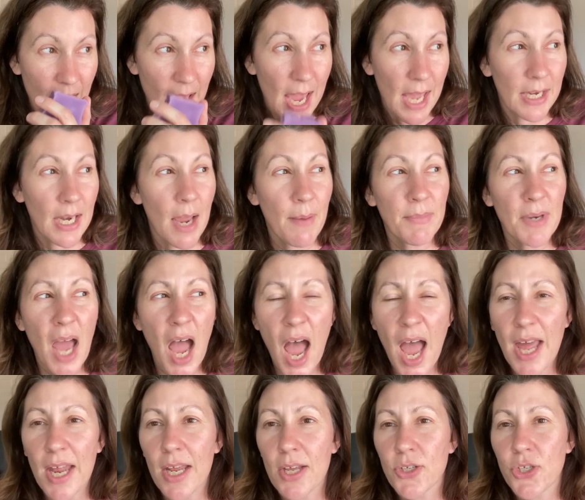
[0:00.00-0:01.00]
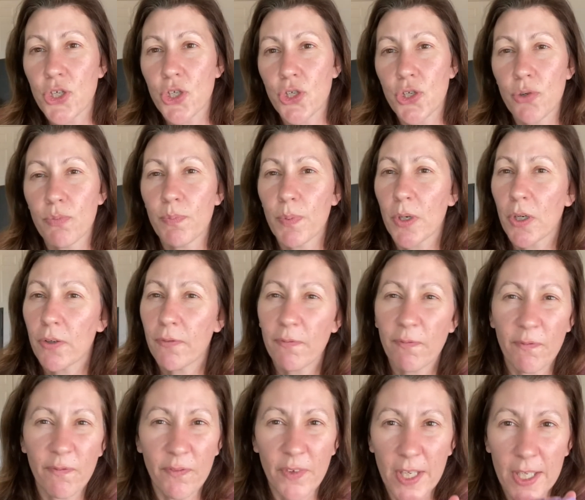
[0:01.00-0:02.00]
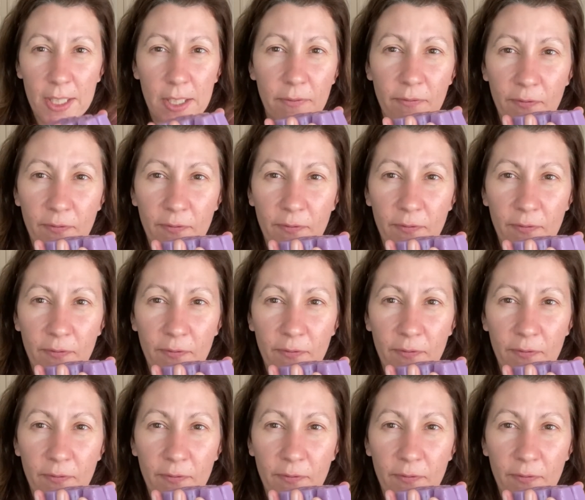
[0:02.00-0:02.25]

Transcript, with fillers: And I'm not a super fig